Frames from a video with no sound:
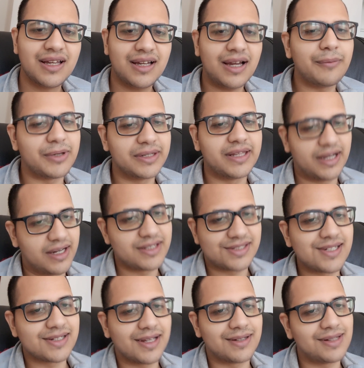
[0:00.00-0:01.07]
I mean, yeah,
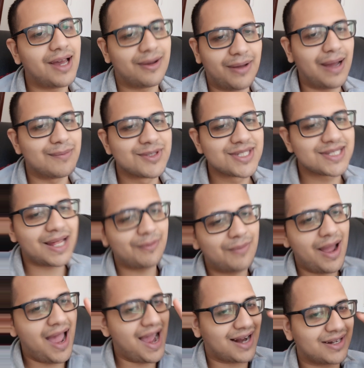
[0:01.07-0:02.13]

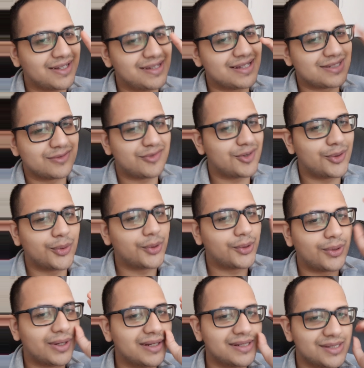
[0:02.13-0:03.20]
I'm acting as if I don't know.
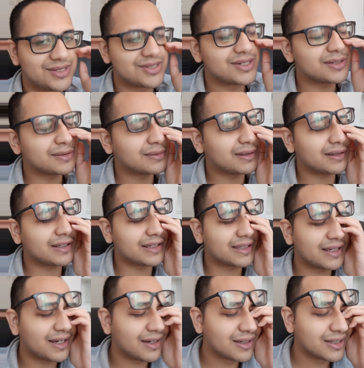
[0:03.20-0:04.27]
I reached it. Like,
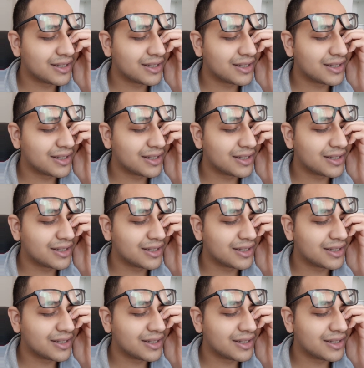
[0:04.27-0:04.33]
yeah.